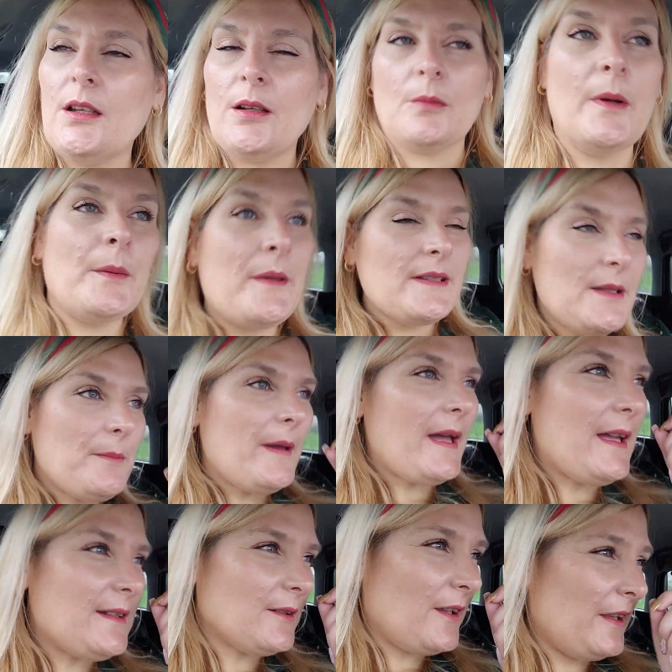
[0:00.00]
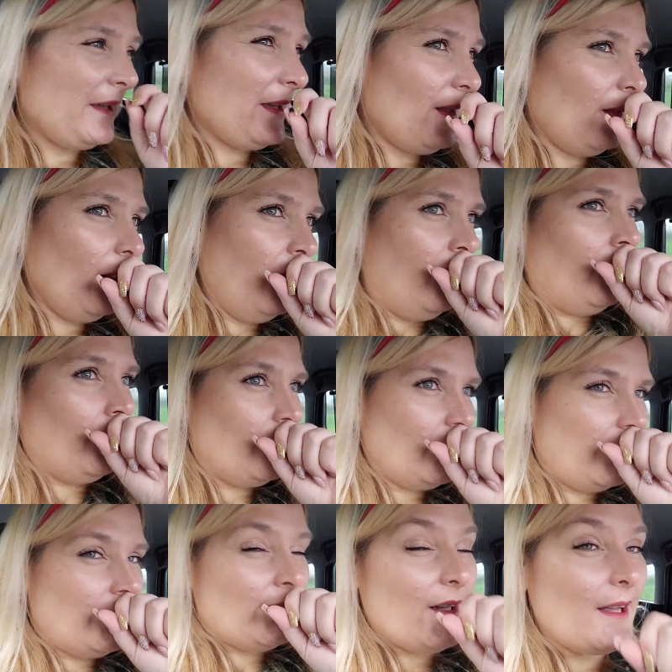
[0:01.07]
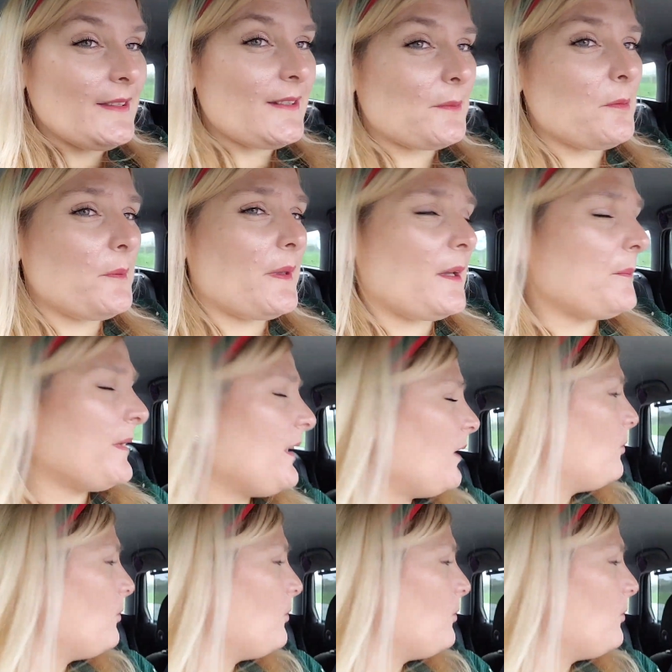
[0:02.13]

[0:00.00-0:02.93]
We went to bed, I think it ended up being a bit like